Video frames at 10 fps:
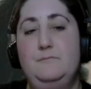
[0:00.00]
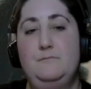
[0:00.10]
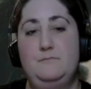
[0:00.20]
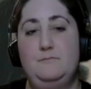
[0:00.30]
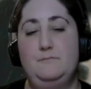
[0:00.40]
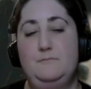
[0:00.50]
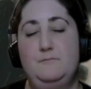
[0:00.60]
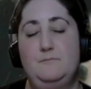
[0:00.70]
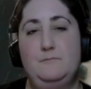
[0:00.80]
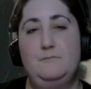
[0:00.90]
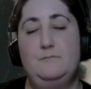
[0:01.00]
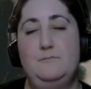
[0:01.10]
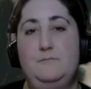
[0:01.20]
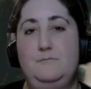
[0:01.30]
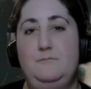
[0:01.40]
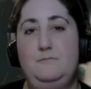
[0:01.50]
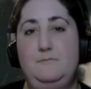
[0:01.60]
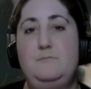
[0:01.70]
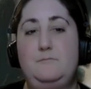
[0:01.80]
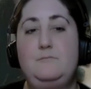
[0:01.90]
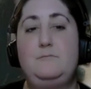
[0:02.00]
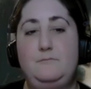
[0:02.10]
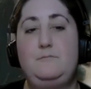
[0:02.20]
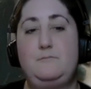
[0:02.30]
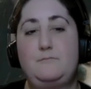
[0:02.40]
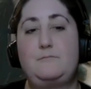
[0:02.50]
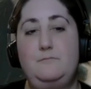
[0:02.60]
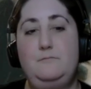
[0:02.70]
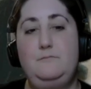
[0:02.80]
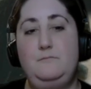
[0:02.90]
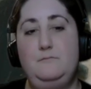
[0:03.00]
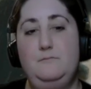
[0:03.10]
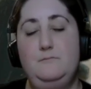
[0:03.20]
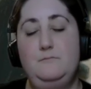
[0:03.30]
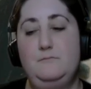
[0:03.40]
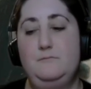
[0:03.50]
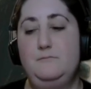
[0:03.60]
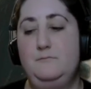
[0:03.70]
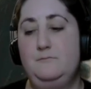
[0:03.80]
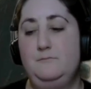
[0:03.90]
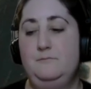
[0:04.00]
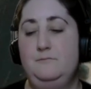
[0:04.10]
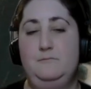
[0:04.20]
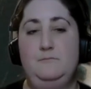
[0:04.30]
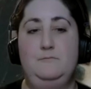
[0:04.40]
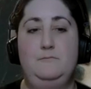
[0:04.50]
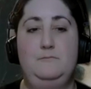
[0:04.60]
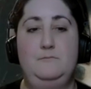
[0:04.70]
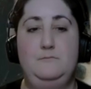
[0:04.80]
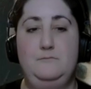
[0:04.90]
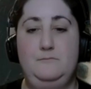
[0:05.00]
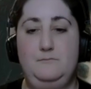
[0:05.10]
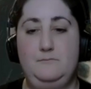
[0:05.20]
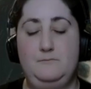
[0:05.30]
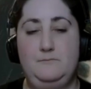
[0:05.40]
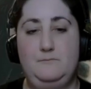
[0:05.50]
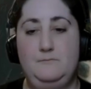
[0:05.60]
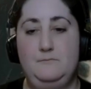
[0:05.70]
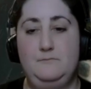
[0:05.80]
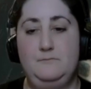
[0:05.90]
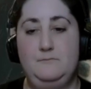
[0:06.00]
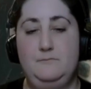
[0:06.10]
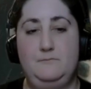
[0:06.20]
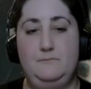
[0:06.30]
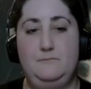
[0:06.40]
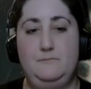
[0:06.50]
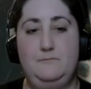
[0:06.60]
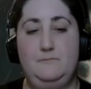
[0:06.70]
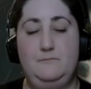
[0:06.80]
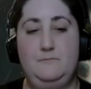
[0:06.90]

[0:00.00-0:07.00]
The person shown says nothing.